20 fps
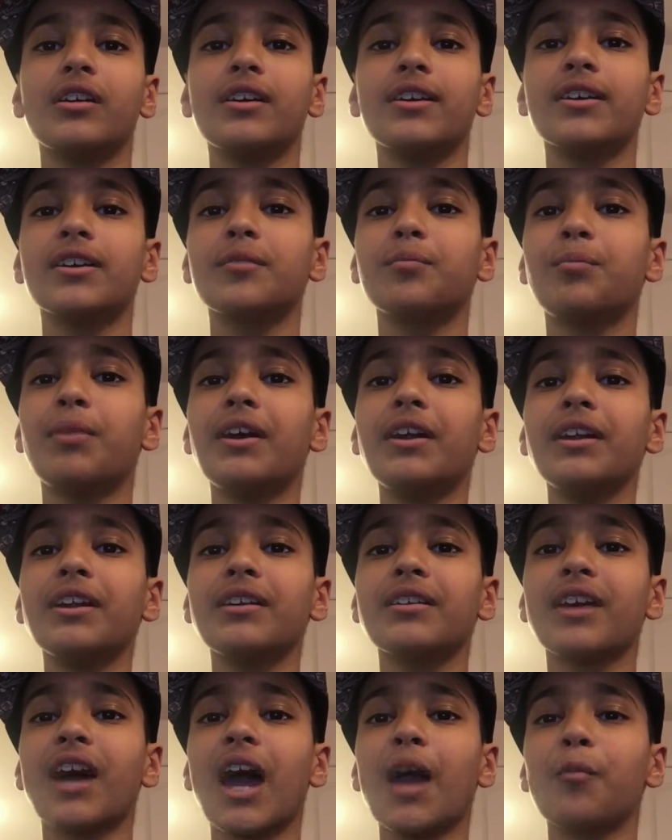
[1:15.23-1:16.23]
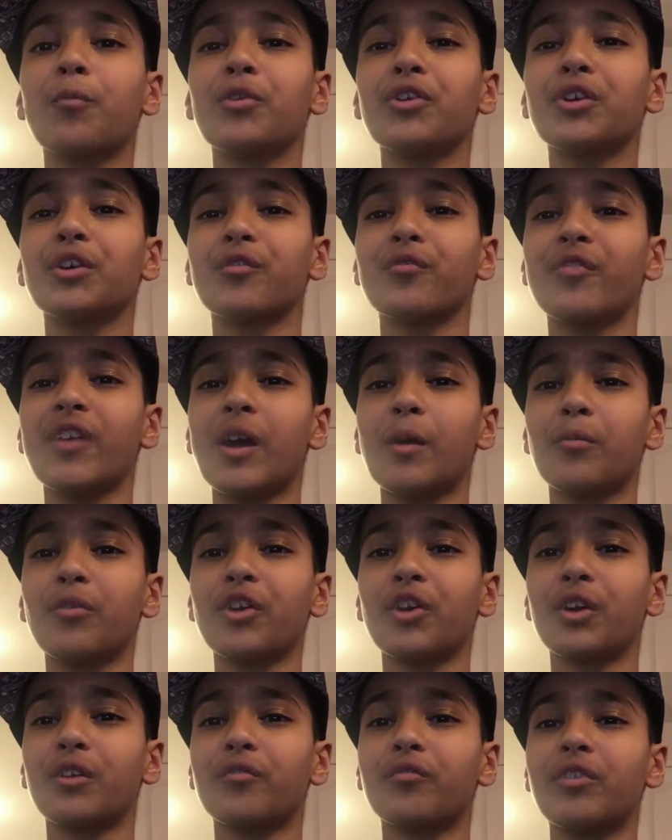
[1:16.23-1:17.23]
Spending time with your family
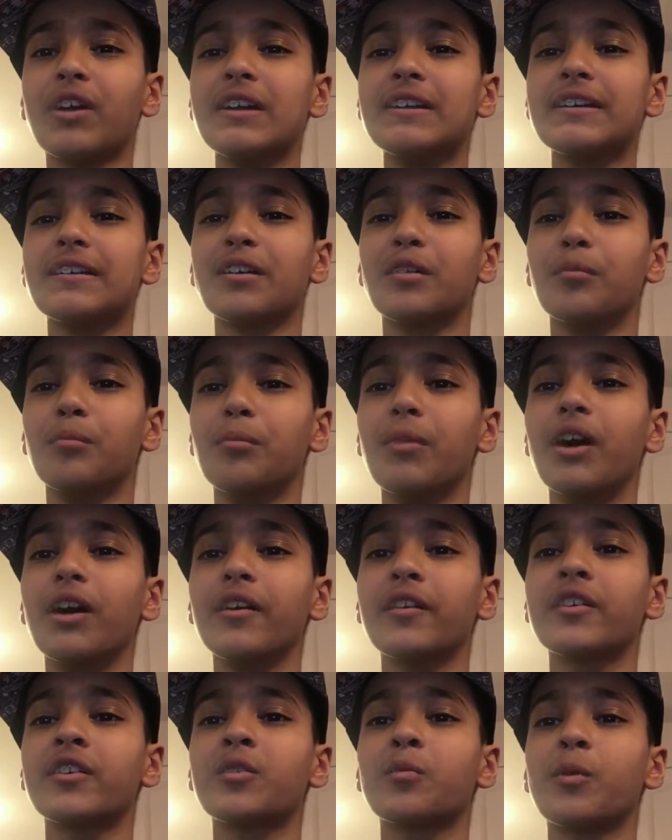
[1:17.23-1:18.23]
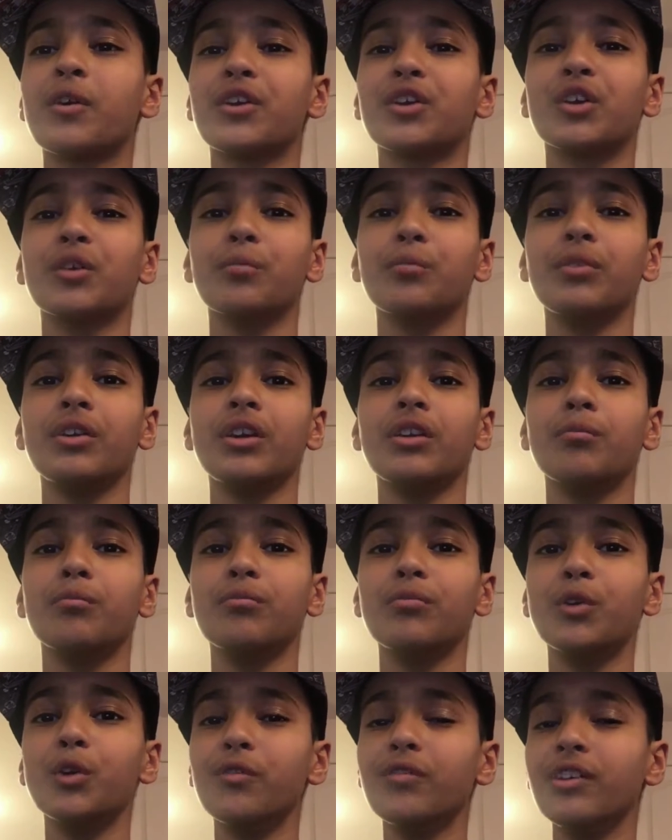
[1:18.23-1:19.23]
or friends is a must, whether it be a
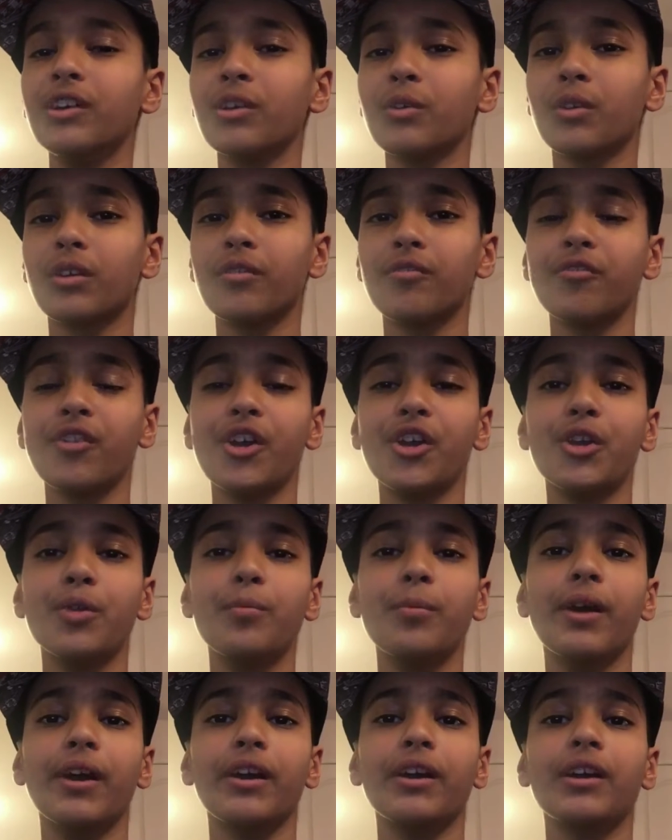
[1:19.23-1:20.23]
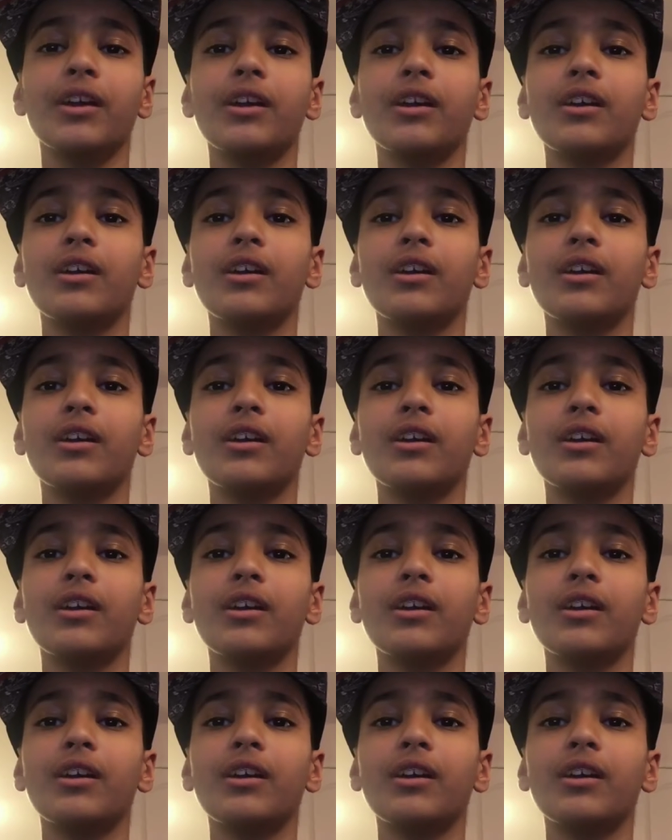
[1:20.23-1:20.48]
movie or a fun debate.